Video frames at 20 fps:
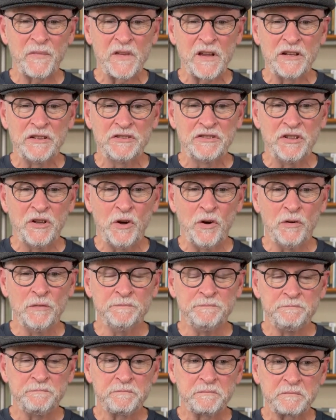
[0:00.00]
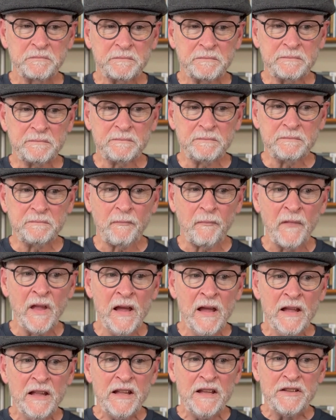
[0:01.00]
So
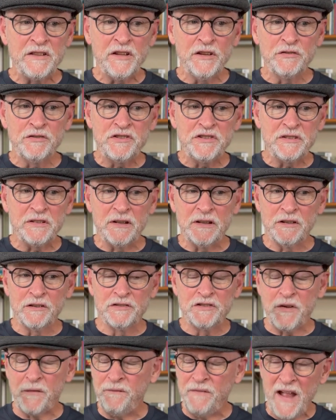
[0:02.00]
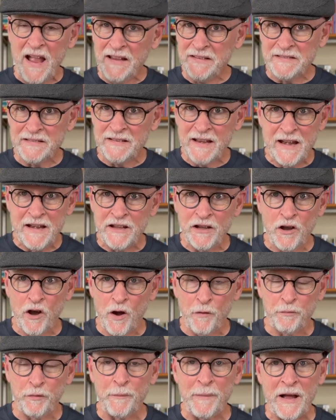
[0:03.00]
there's a fascinating
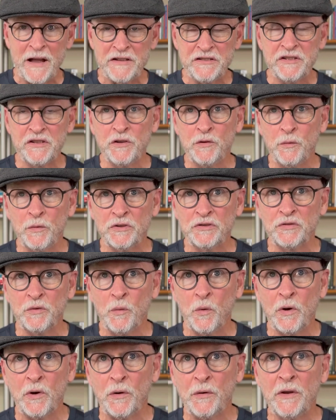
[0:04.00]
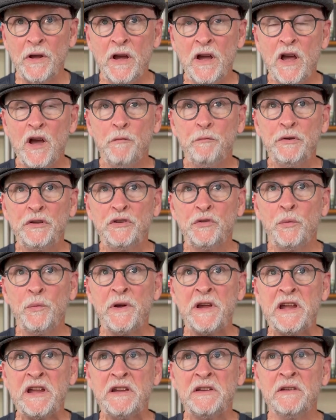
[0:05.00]
compromise in the whistle world
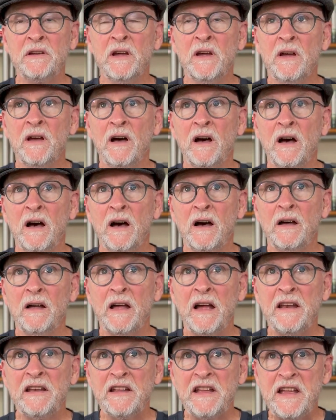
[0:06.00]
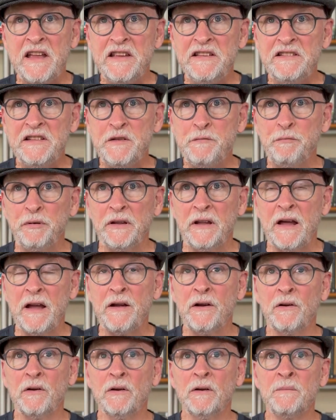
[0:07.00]
between an easy
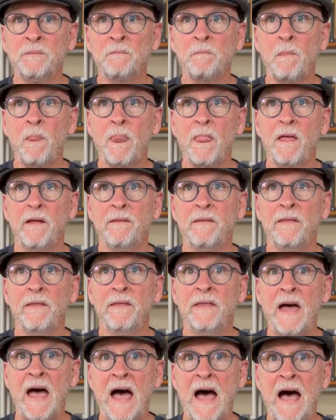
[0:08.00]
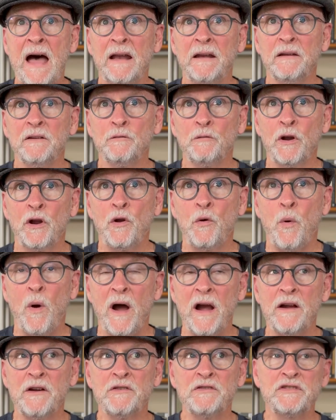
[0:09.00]
player that
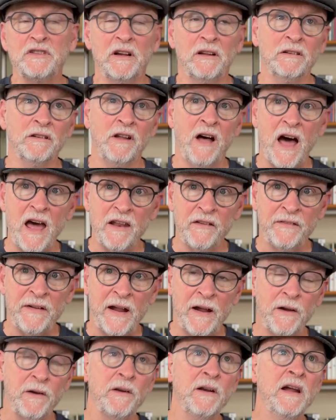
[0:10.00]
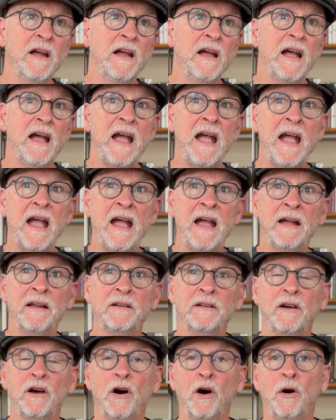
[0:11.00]
requires a lot of air
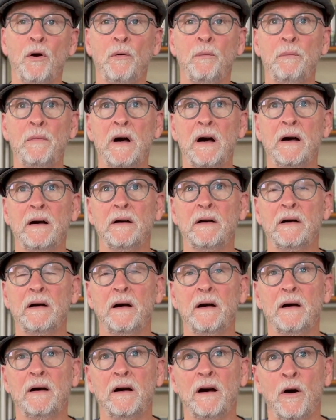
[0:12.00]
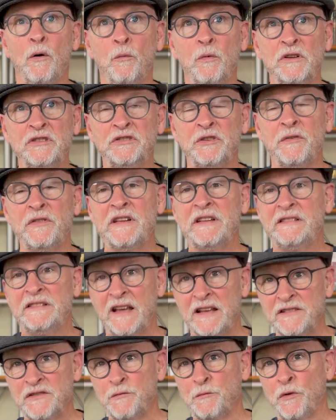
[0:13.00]
and a whistle that
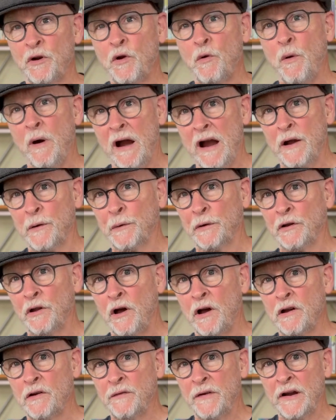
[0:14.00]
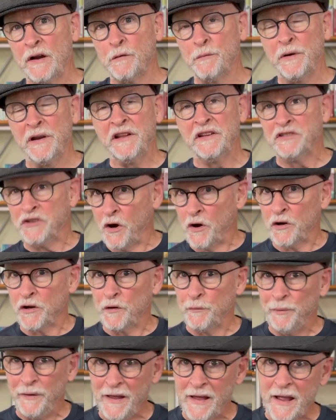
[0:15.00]
doesn't require a lot of air but is hard to
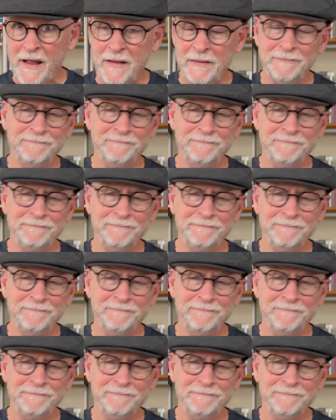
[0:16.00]
play.